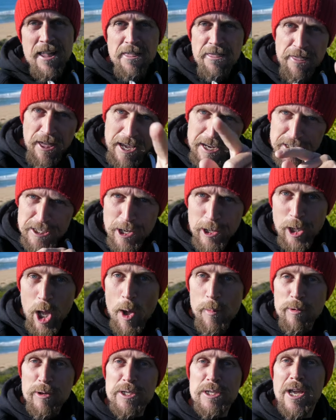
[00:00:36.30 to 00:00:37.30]
Thanks to
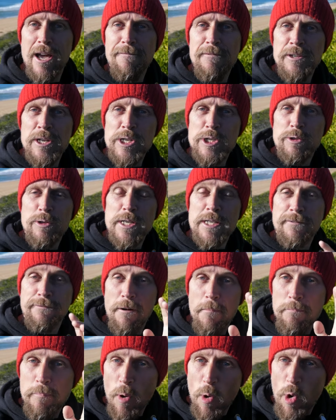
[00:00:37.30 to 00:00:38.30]
Global Surf Industries
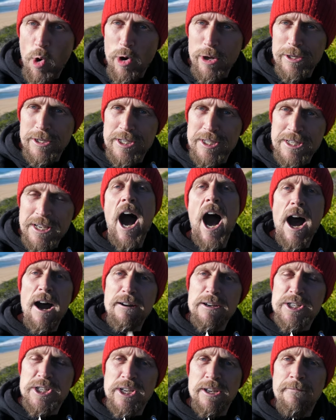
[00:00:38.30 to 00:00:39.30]
for boards,
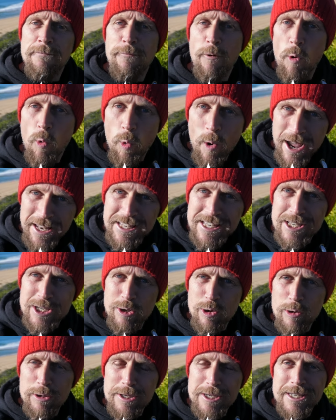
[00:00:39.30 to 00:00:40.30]
Arzen for
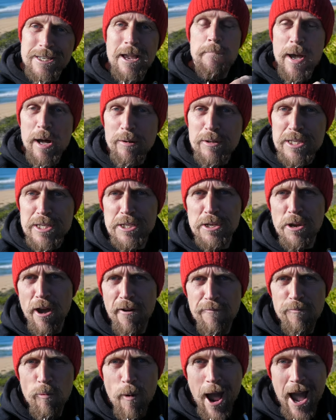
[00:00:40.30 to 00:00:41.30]
wetsuits, Bell
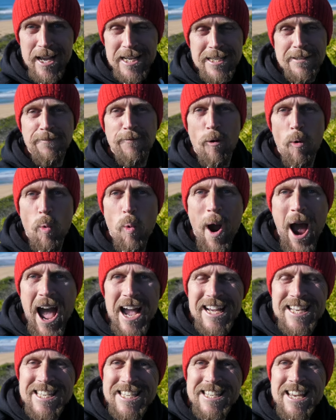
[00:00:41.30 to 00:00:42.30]
Surf Wax for
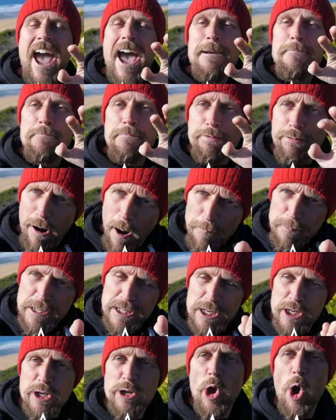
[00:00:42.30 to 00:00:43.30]
wax, and props
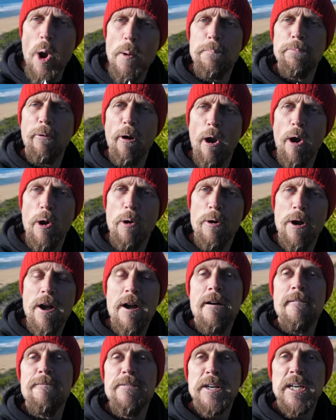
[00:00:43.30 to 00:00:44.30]
to GoPro
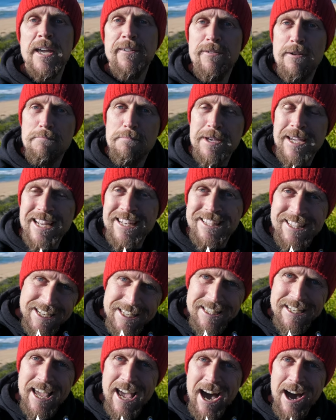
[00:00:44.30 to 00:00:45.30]
for giving me a
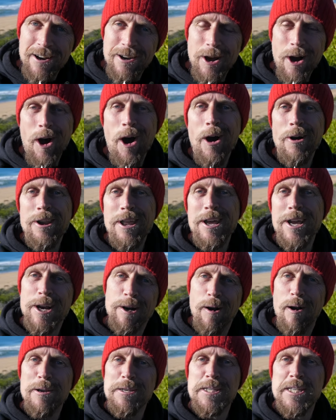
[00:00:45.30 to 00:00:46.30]
discount on the
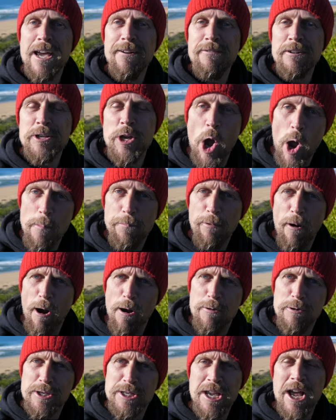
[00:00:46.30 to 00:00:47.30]
Hero 7
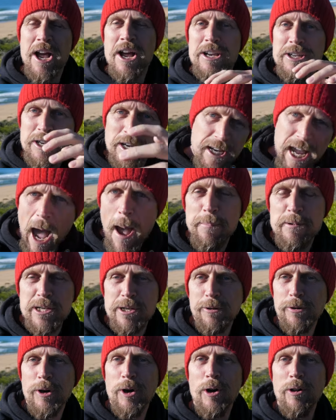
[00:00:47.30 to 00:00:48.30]
GoPros to
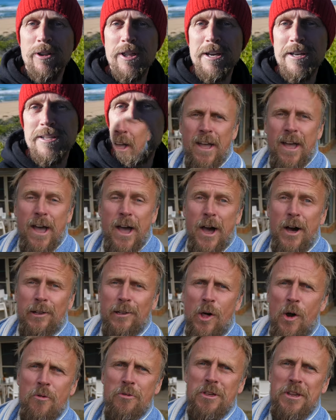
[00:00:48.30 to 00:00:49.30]
capture all this.
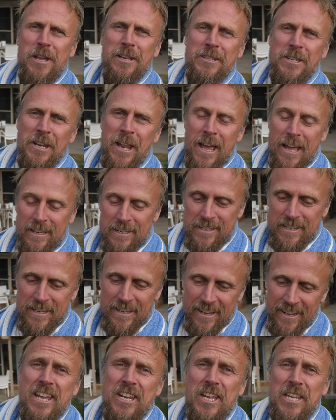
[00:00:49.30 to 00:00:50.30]
Hello the
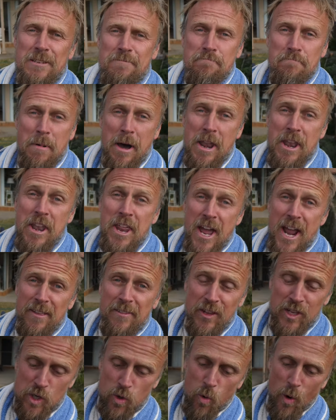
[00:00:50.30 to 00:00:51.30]
internet. It is Monday
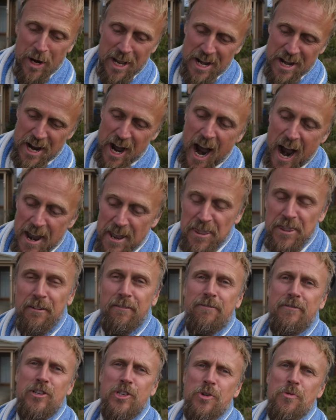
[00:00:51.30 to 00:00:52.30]
the 29th
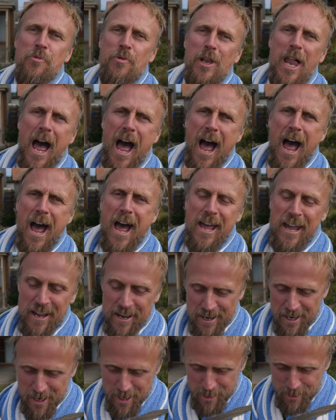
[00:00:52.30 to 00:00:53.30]
of July
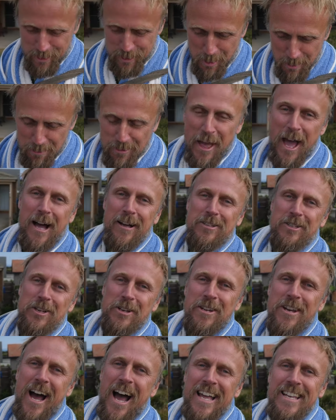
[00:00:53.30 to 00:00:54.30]

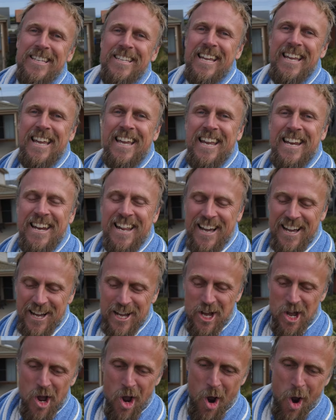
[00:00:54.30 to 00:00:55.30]
2019.
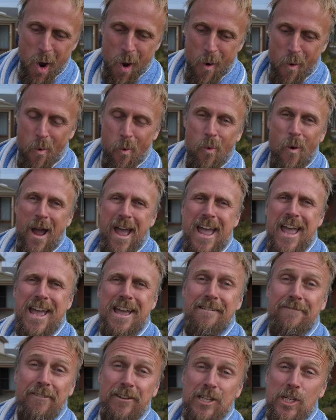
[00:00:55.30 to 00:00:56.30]

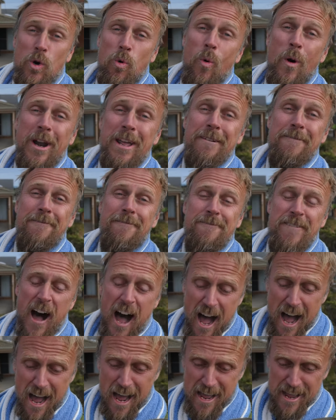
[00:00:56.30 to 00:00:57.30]
Wave
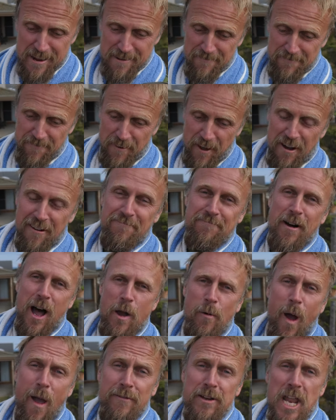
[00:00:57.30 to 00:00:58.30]
25 of
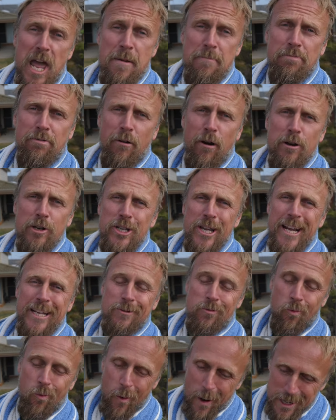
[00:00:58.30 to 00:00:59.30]
my Wave A Day
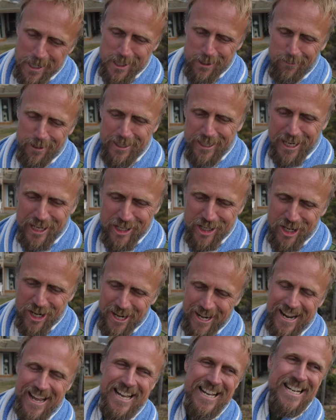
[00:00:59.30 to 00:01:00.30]
project, Winter
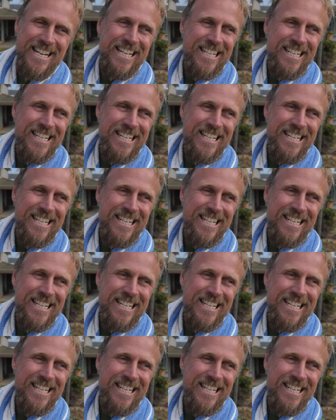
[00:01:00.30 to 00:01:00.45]
Edition.